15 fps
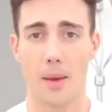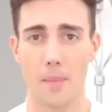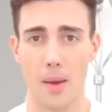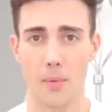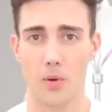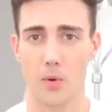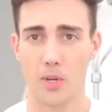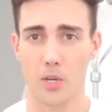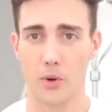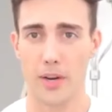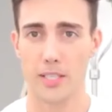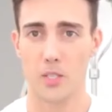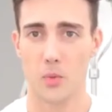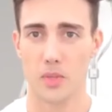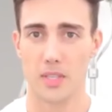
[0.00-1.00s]
I might be going
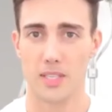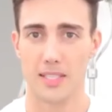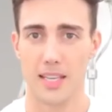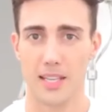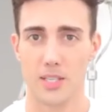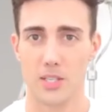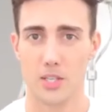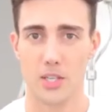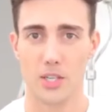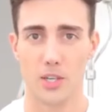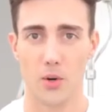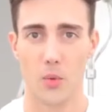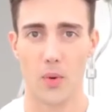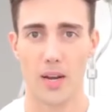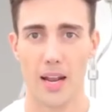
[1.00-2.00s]
crazy with the
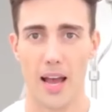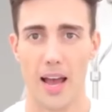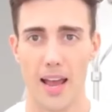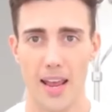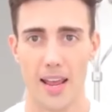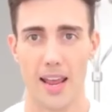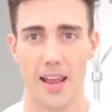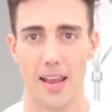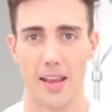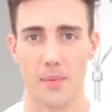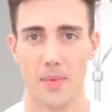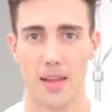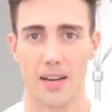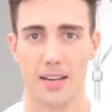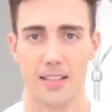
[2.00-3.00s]
sensor when I
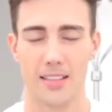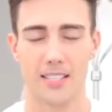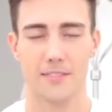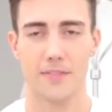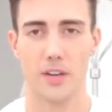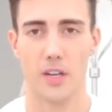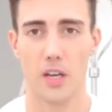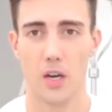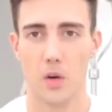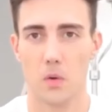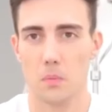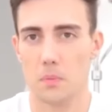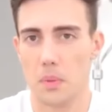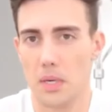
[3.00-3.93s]
am editing this video,